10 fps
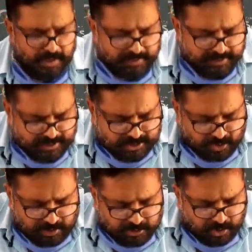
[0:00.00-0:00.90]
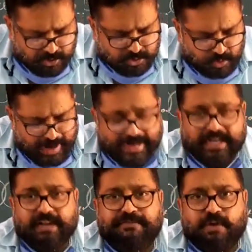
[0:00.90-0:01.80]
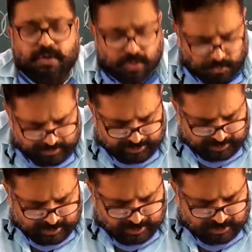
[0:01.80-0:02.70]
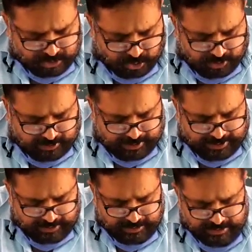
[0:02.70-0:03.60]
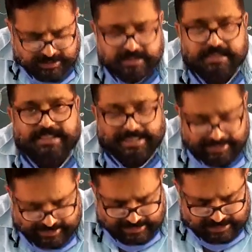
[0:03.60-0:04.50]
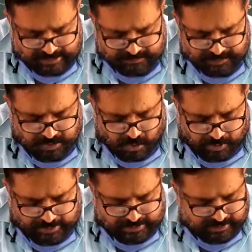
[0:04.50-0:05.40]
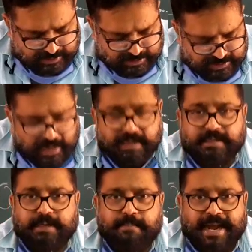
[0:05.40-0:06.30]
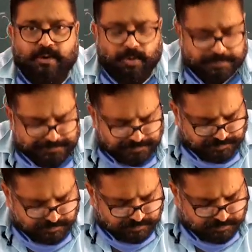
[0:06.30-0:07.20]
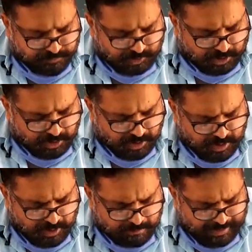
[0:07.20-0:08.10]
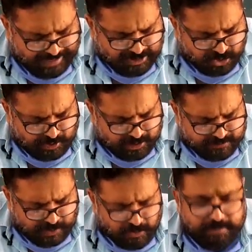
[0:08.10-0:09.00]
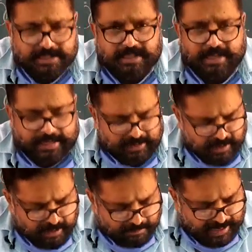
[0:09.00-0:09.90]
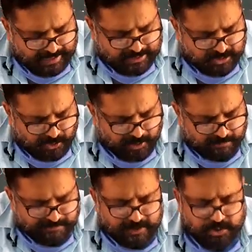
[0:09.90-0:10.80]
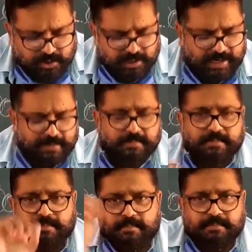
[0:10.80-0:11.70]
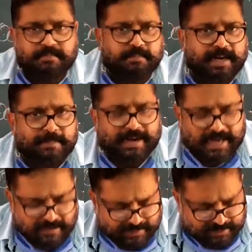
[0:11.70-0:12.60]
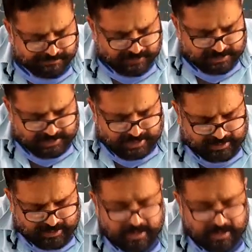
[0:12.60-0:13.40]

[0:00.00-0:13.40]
This soil is also ideal for growing sugarcane, cereals, oil seeds and tobacco. Black soil is found, please underline. Black soil, first you underline made by lava in the first line,